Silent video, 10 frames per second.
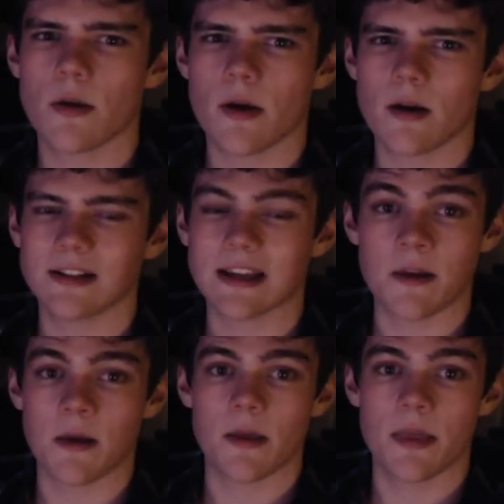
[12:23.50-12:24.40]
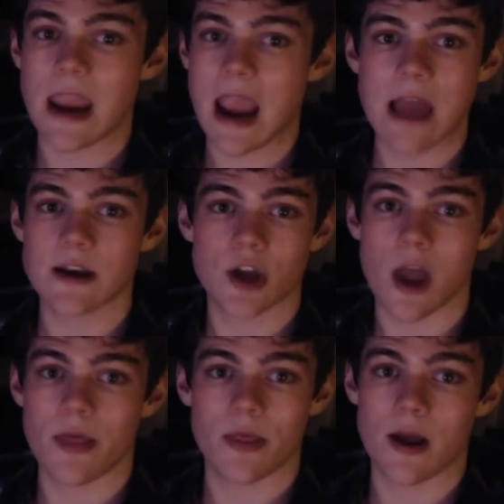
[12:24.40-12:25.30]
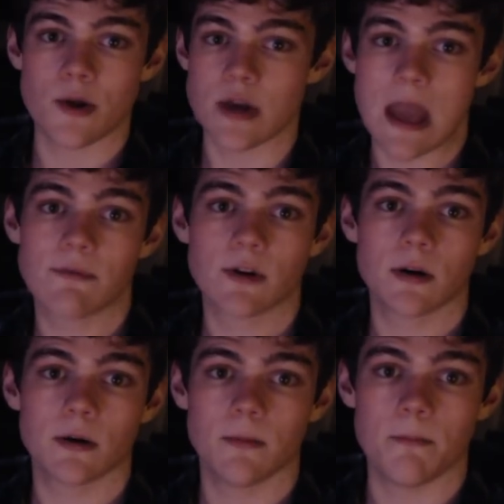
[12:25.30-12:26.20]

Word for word: like they had never